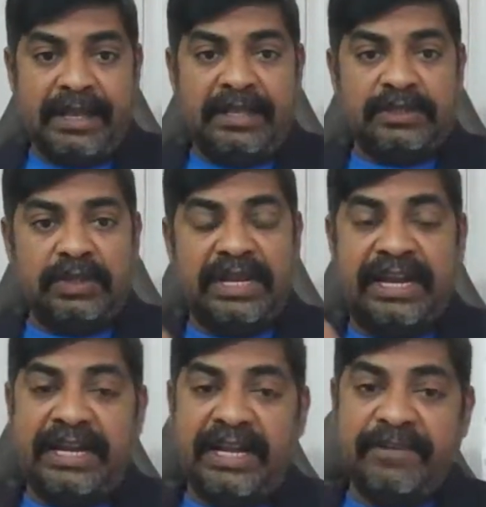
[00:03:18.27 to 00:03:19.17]
So the
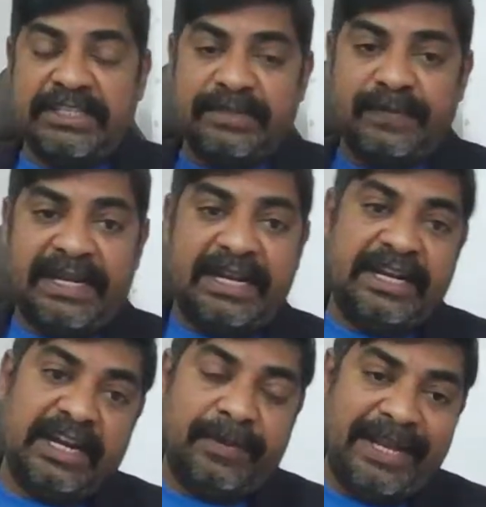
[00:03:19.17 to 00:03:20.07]
data which is being
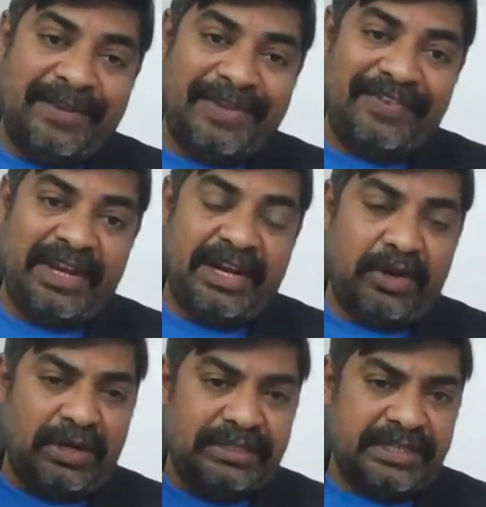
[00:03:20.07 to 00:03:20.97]
entered by
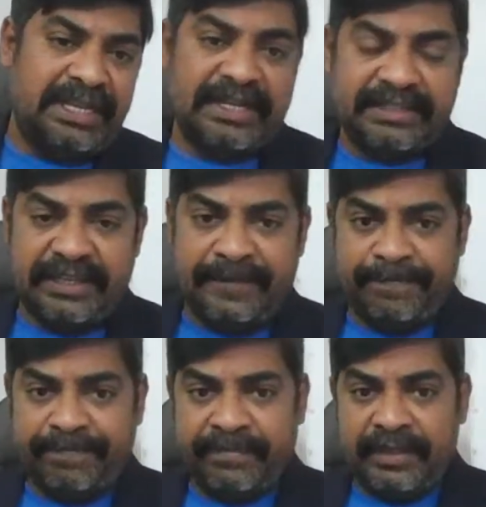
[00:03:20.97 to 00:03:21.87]
investigator or CRC
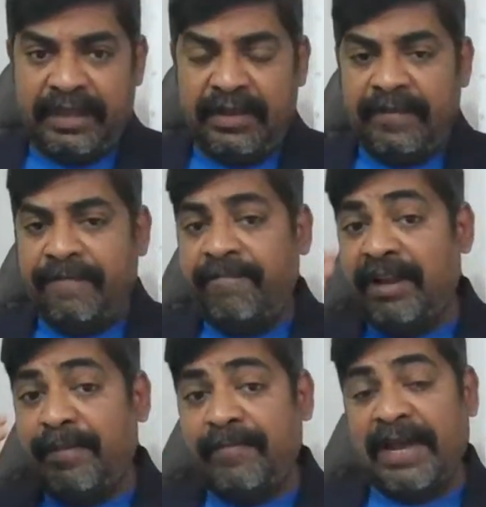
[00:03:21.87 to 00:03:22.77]

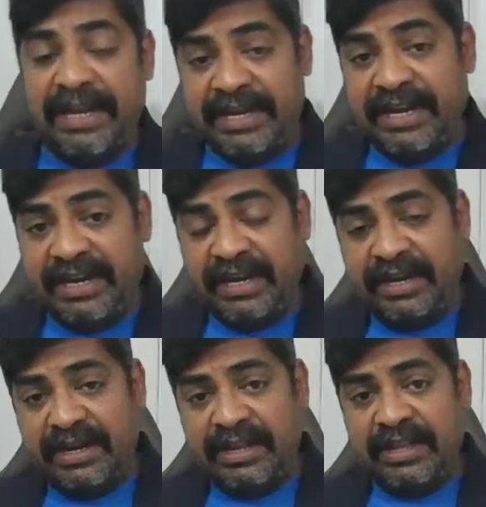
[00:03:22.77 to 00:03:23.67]
will be validated
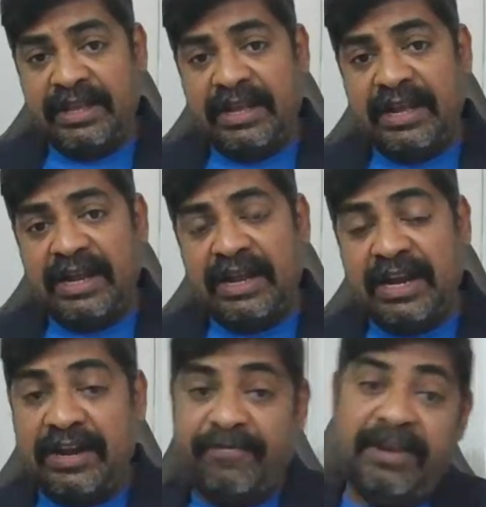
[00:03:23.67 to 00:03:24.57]

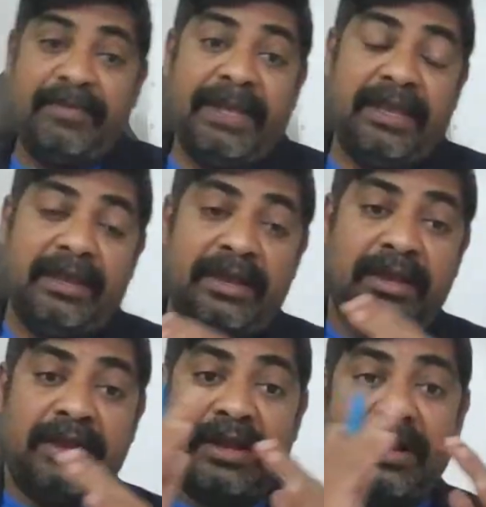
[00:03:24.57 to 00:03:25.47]
and will be
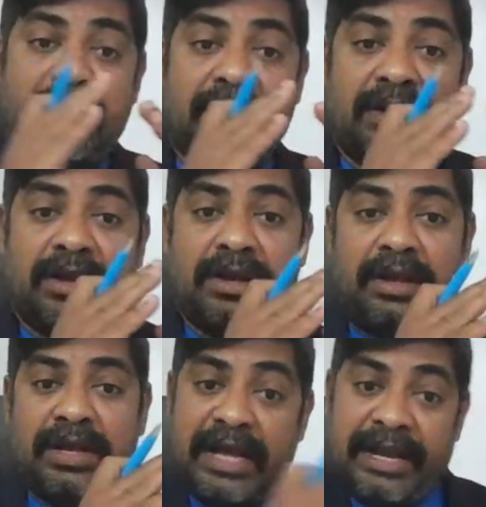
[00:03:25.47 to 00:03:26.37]

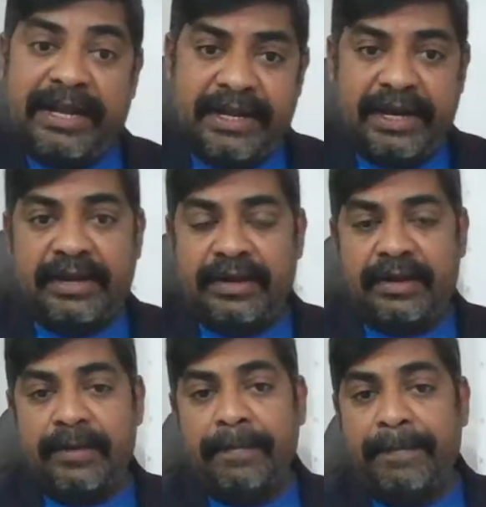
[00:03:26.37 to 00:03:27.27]
corrected
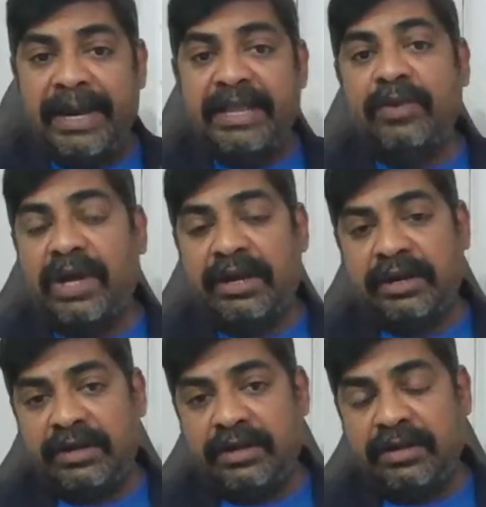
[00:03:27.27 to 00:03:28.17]
by your